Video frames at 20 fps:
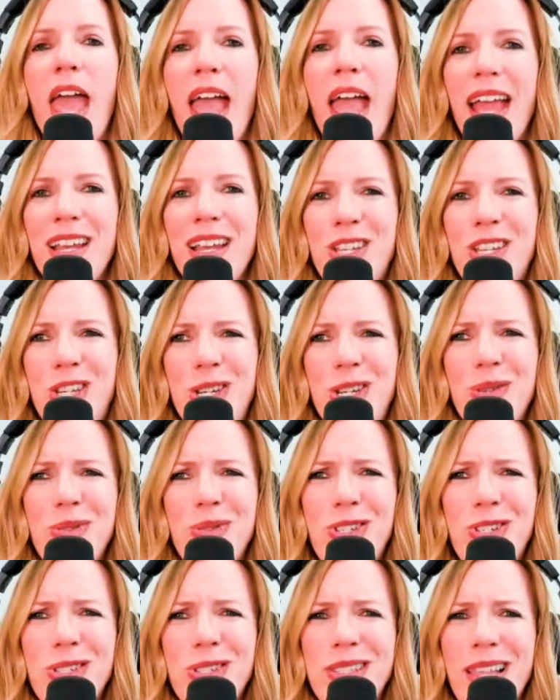And she was
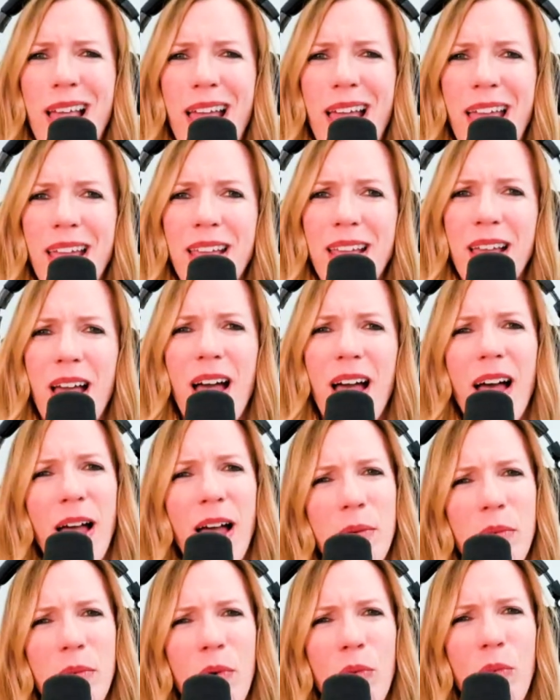just like,
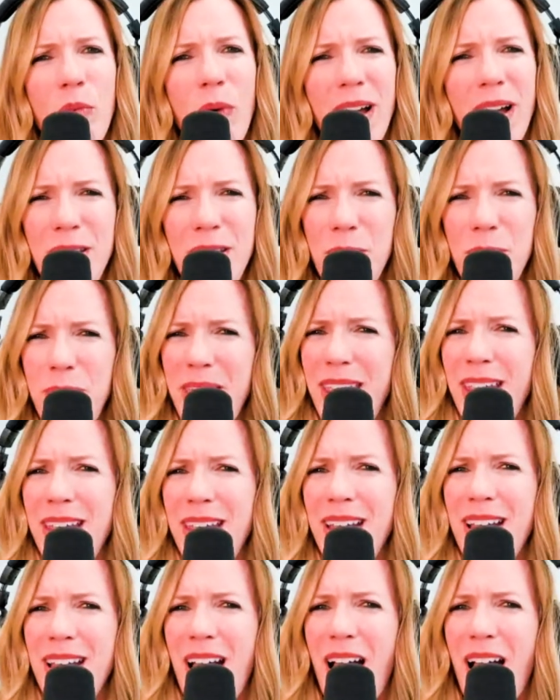what do you mean?